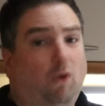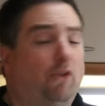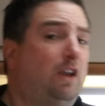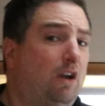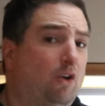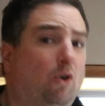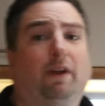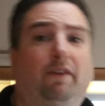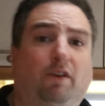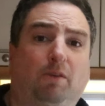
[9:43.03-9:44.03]
One thing I
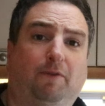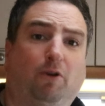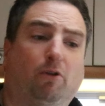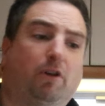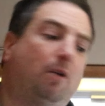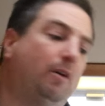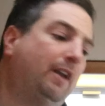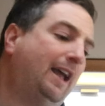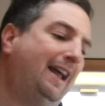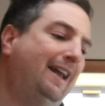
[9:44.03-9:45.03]
always do before I go on
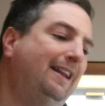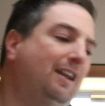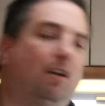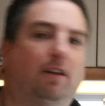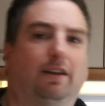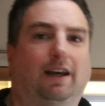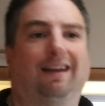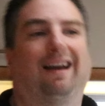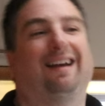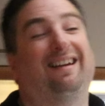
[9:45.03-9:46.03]
any
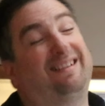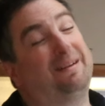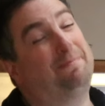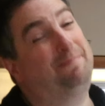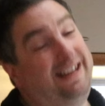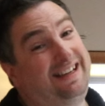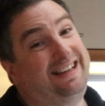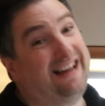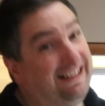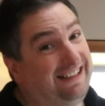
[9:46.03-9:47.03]
holiday, and it's a bit
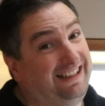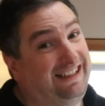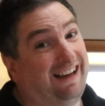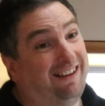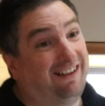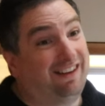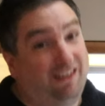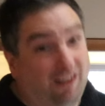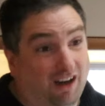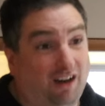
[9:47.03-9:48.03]
daddy, I
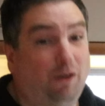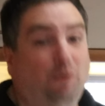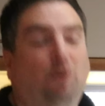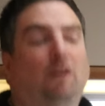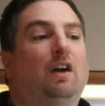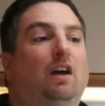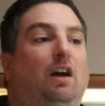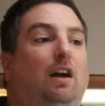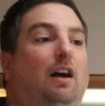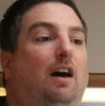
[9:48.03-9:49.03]
know,
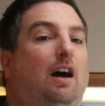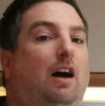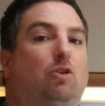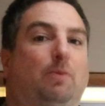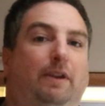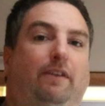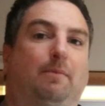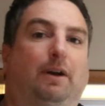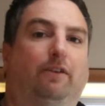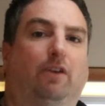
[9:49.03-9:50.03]
I come into the
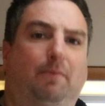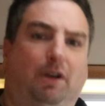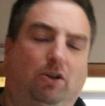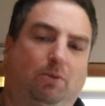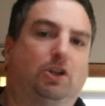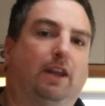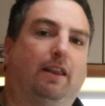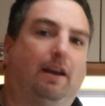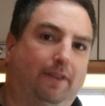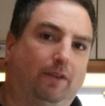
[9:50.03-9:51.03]
motorhome and I double check
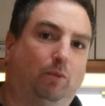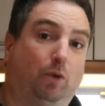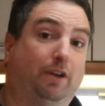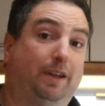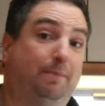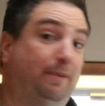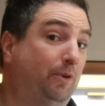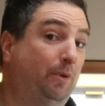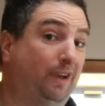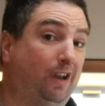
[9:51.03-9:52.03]
that everything's working
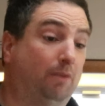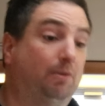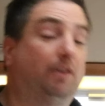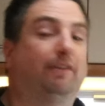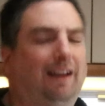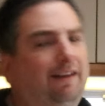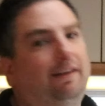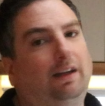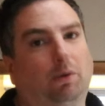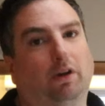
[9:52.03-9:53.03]
before we go because the last
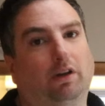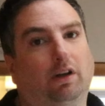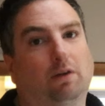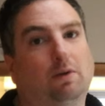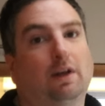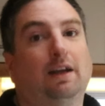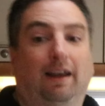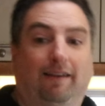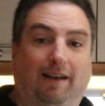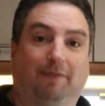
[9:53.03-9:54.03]
thing you want to do
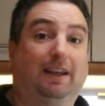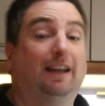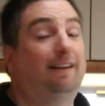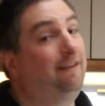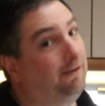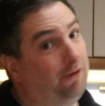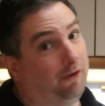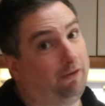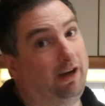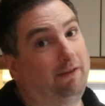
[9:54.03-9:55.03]
is have your kids, I've
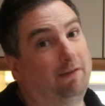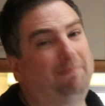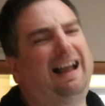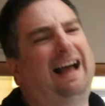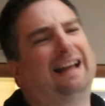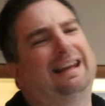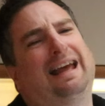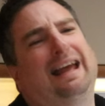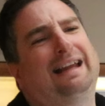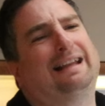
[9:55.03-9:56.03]
got three of them,
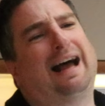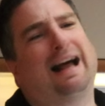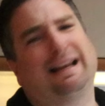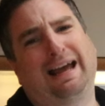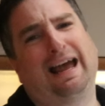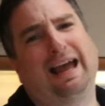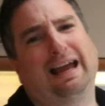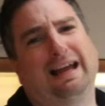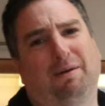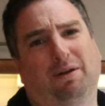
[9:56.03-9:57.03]
daddy,
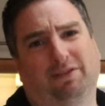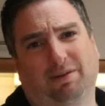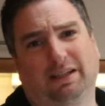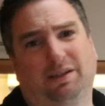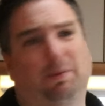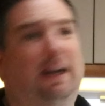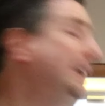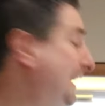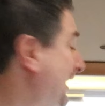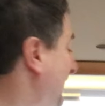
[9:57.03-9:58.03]
daddy, I want something to eat,